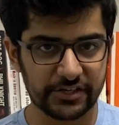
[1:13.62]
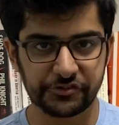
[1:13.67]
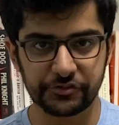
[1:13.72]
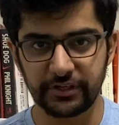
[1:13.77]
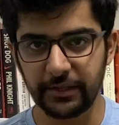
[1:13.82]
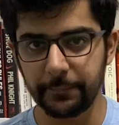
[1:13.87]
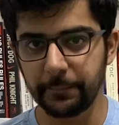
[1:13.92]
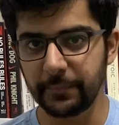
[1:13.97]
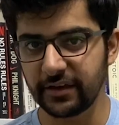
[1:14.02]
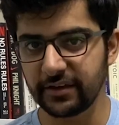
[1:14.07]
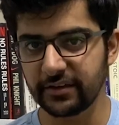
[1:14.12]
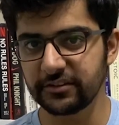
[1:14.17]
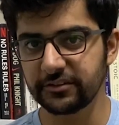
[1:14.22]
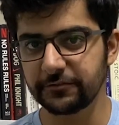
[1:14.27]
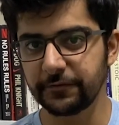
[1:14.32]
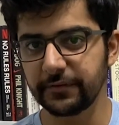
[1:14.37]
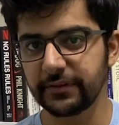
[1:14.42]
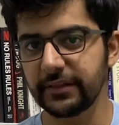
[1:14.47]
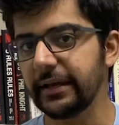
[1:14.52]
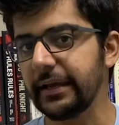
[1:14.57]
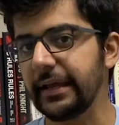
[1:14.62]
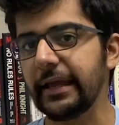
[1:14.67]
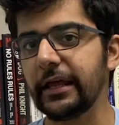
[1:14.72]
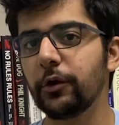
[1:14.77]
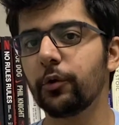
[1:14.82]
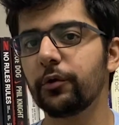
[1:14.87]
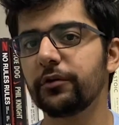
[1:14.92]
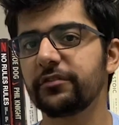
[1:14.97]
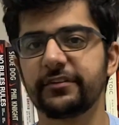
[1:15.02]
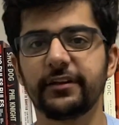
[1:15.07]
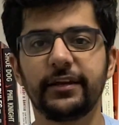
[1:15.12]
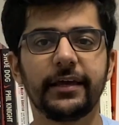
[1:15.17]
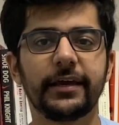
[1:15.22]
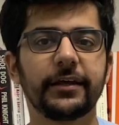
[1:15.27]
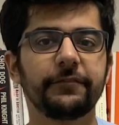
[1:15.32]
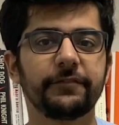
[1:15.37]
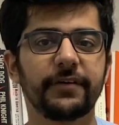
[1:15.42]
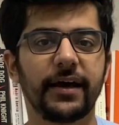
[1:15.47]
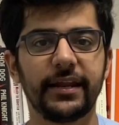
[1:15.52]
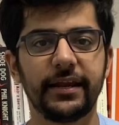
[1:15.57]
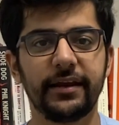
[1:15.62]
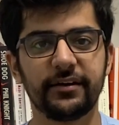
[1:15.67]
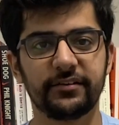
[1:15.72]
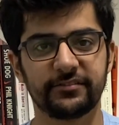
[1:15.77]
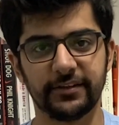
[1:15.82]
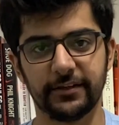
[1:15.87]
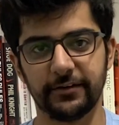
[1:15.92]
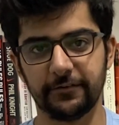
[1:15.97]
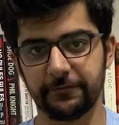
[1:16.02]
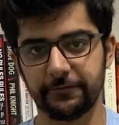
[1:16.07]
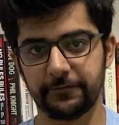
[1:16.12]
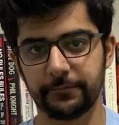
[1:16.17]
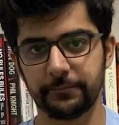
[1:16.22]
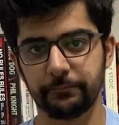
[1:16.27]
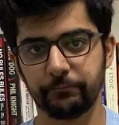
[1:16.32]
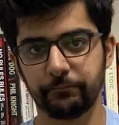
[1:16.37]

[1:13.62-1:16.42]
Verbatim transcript: actually begins with the haloed Silicon Valley itself.